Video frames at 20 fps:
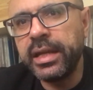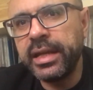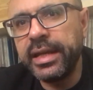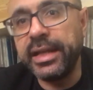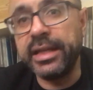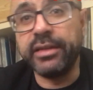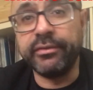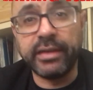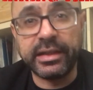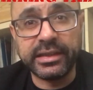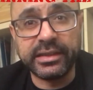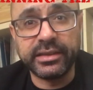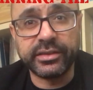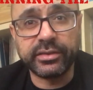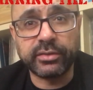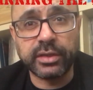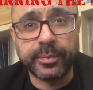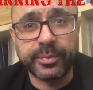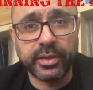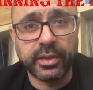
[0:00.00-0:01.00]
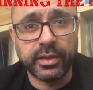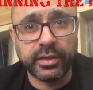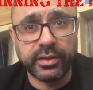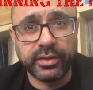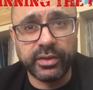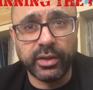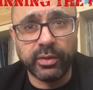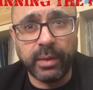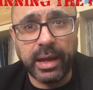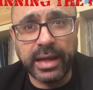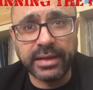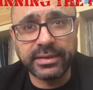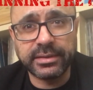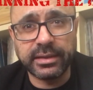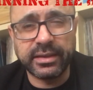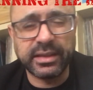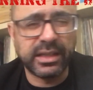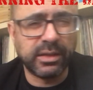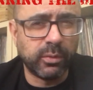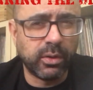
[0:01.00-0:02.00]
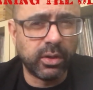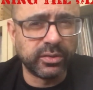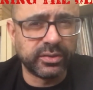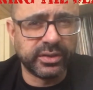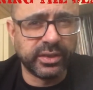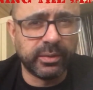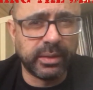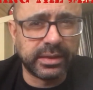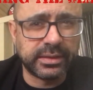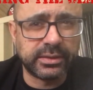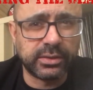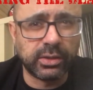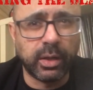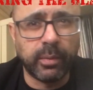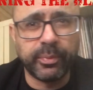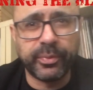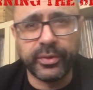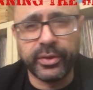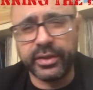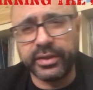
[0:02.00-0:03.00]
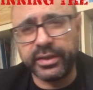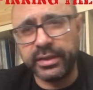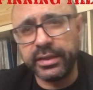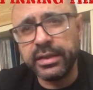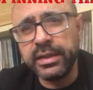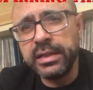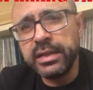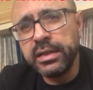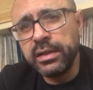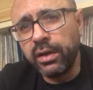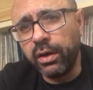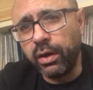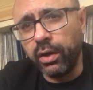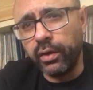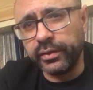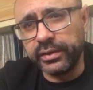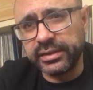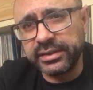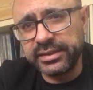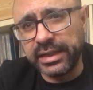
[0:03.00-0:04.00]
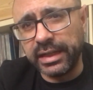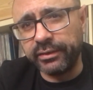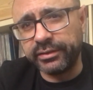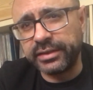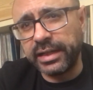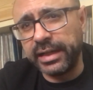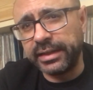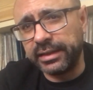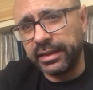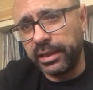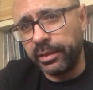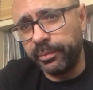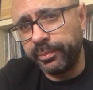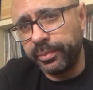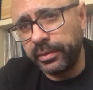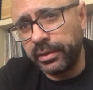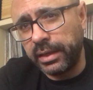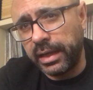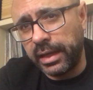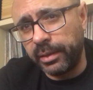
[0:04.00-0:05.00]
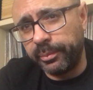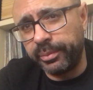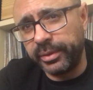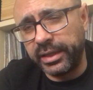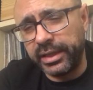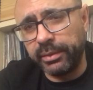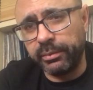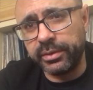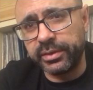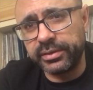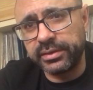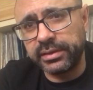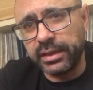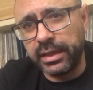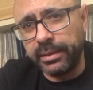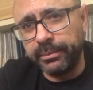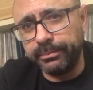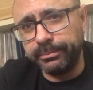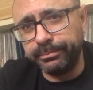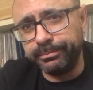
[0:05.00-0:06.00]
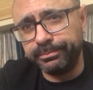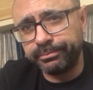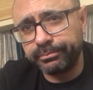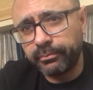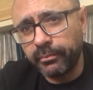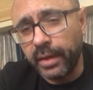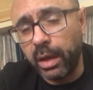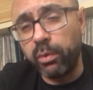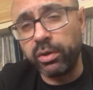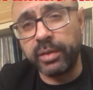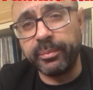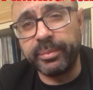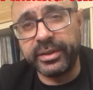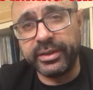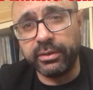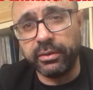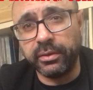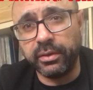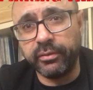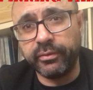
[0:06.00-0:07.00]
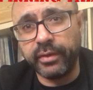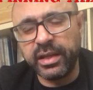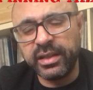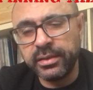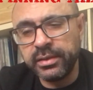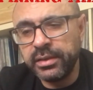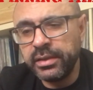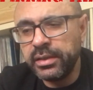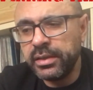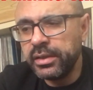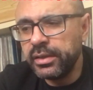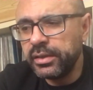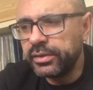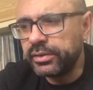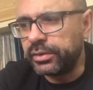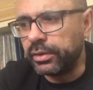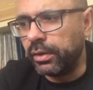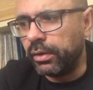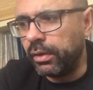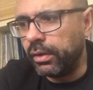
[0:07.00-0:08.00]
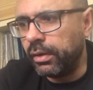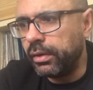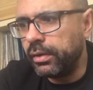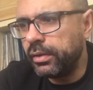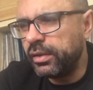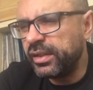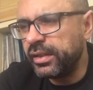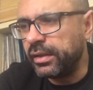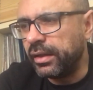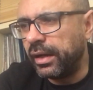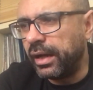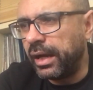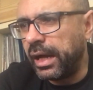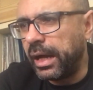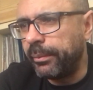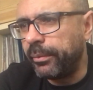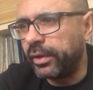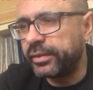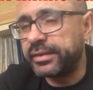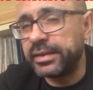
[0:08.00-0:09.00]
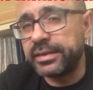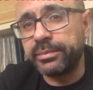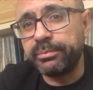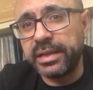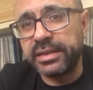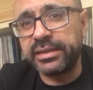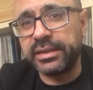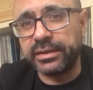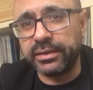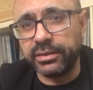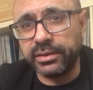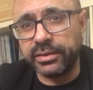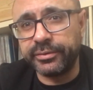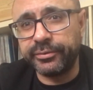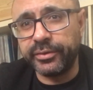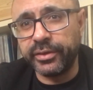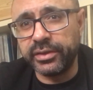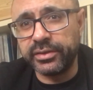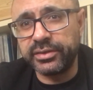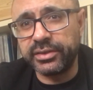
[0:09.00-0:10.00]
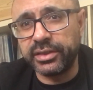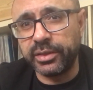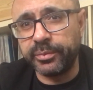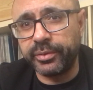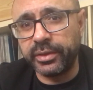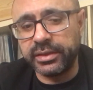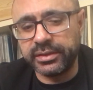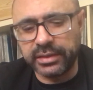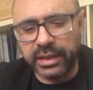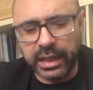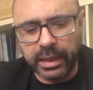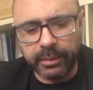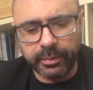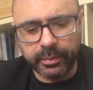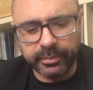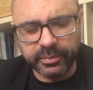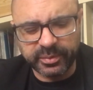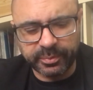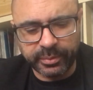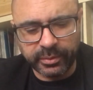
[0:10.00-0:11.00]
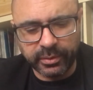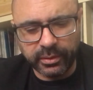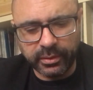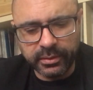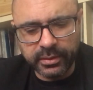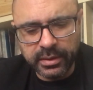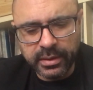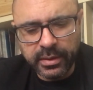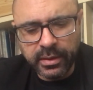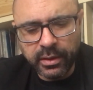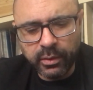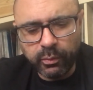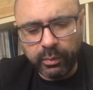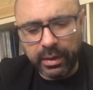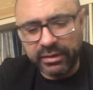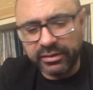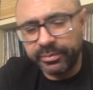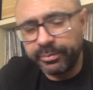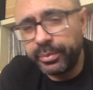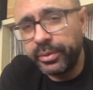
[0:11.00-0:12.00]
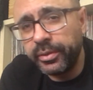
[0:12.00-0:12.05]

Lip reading: hit of any description in the US, I think it was US Top 30 on his self-titled LP, was I Want To Be Your Lover. So I'm not dismissing those first two Prince albums, but where